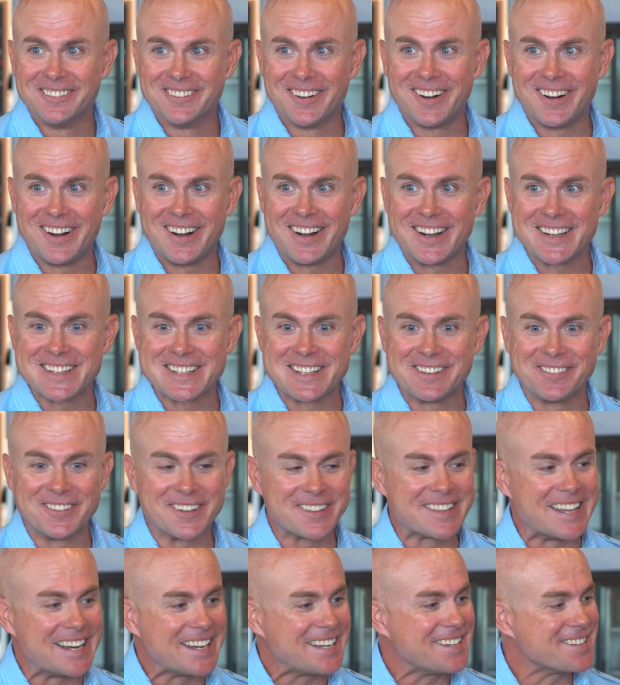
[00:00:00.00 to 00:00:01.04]
Well, right. awesome.
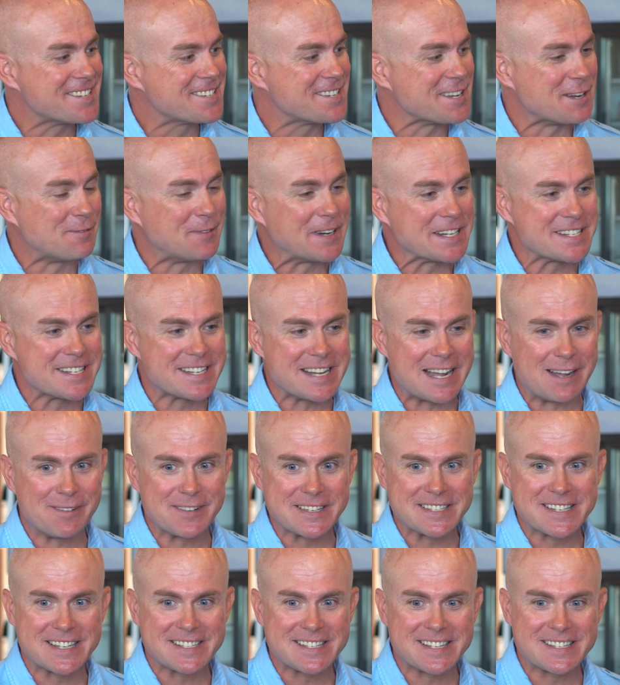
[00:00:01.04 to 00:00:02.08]
Well, thank you so much, Thomas.
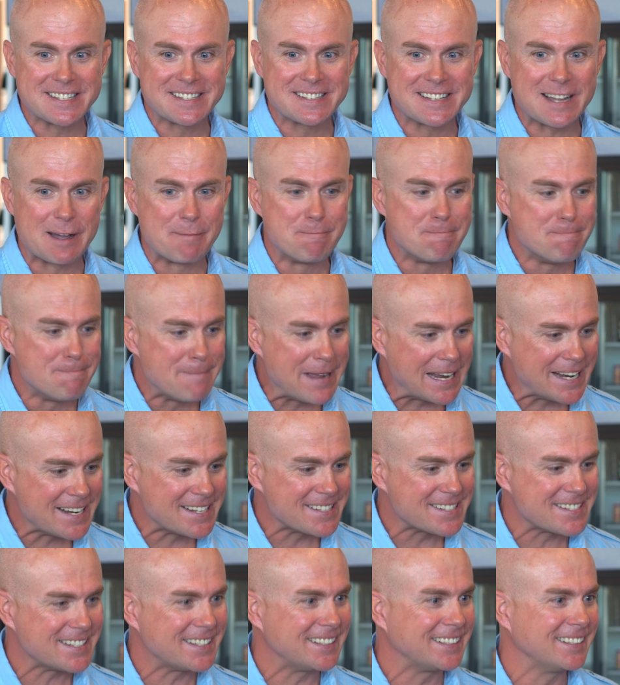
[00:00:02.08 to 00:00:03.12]
Yes, this is
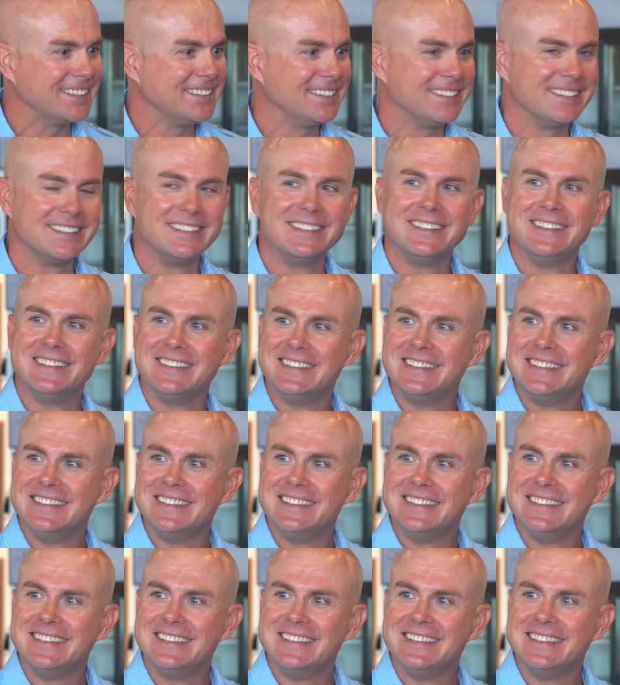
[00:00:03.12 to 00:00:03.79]
amazing. In,